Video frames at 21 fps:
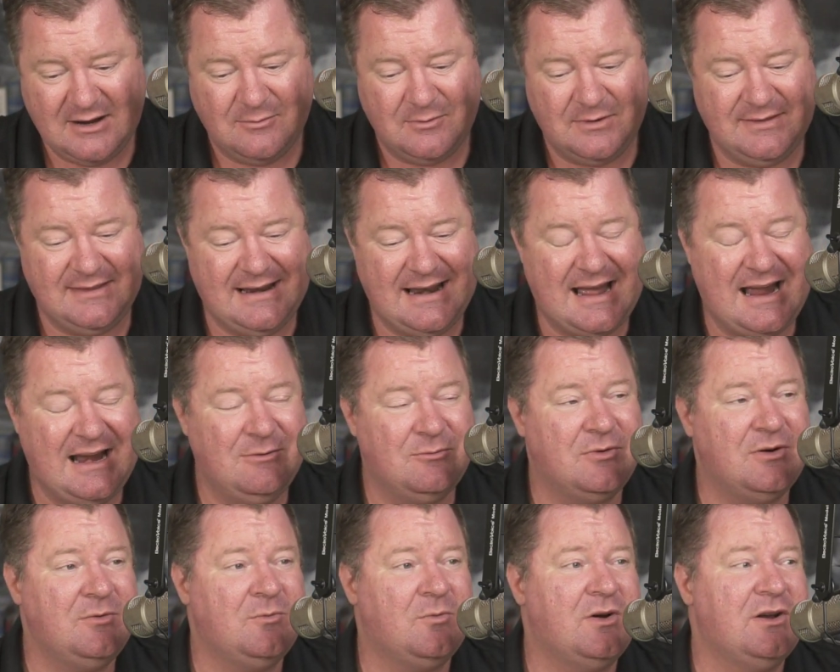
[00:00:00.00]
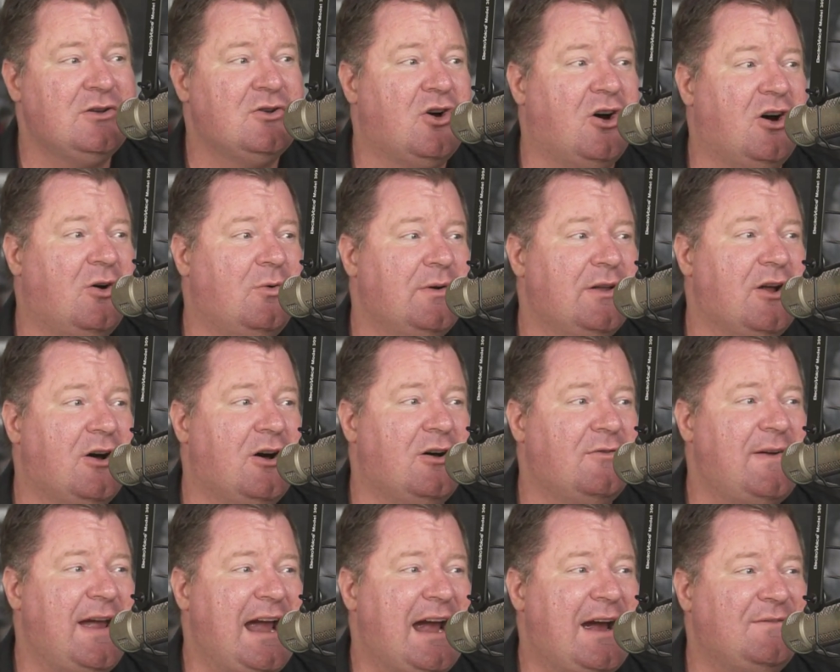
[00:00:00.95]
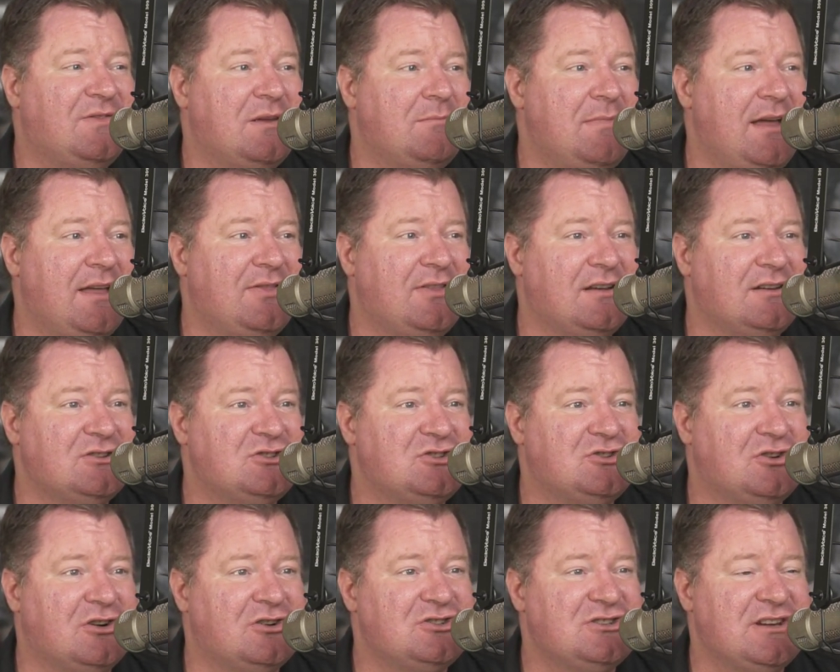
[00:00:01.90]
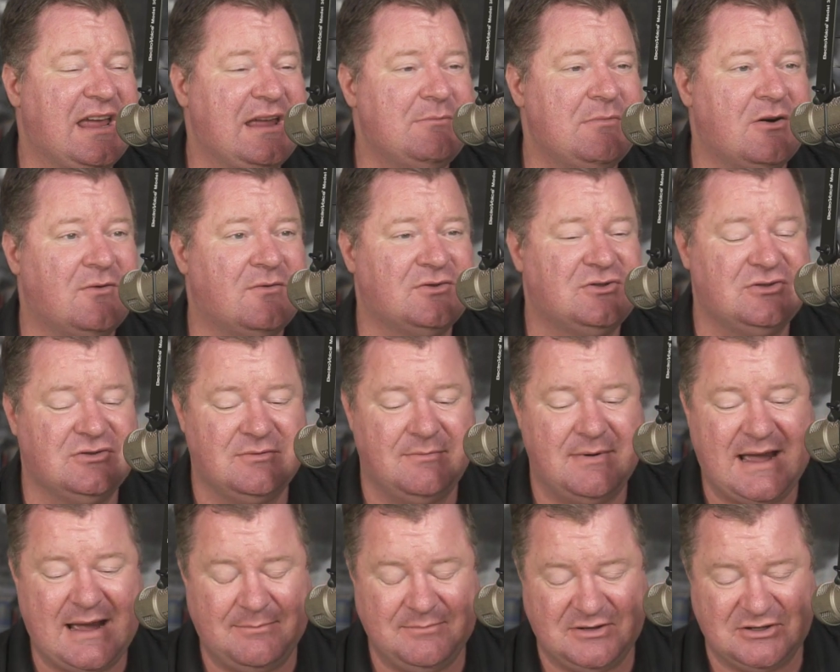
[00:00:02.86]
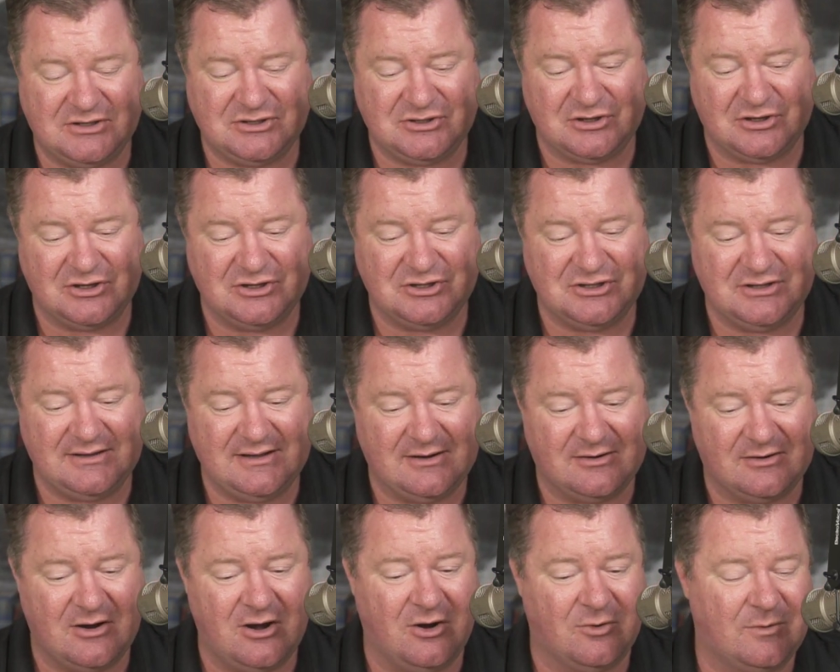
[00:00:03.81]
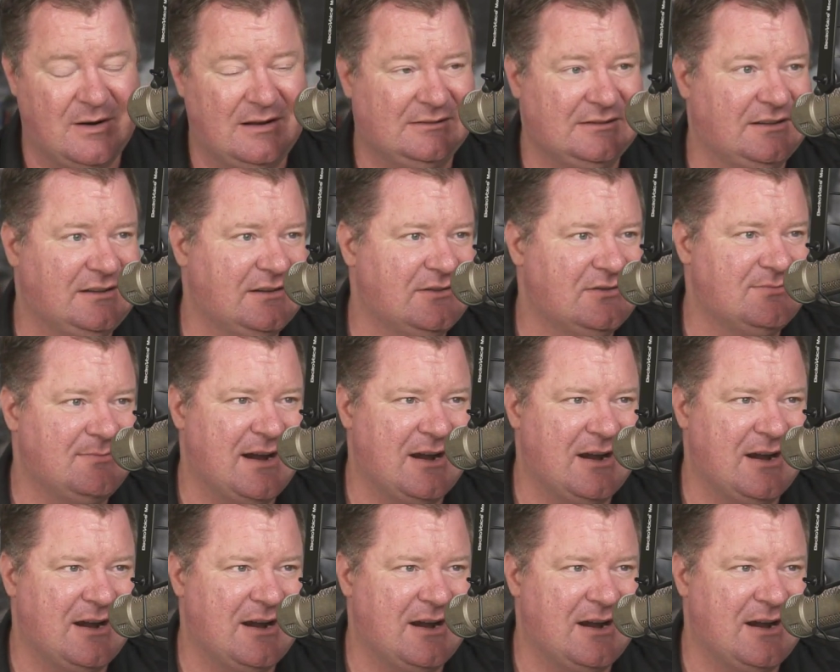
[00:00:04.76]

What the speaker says: When the 911 call went off, half the Methodist church came over to the Baptist church, and they're all relatives.